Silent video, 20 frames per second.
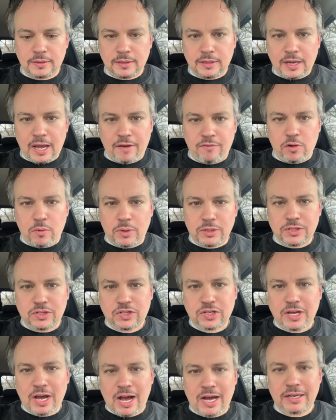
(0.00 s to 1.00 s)
everyone,
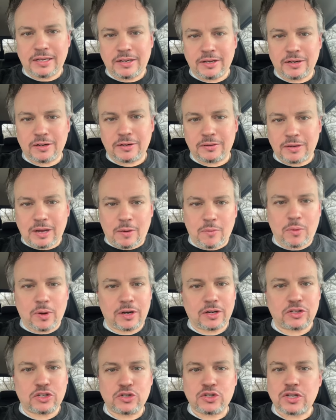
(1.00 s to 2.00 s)
Scott here. I want
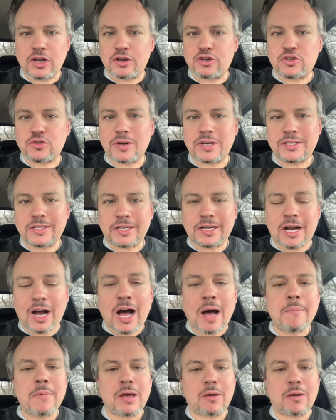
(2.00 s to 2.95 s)
to just address a comment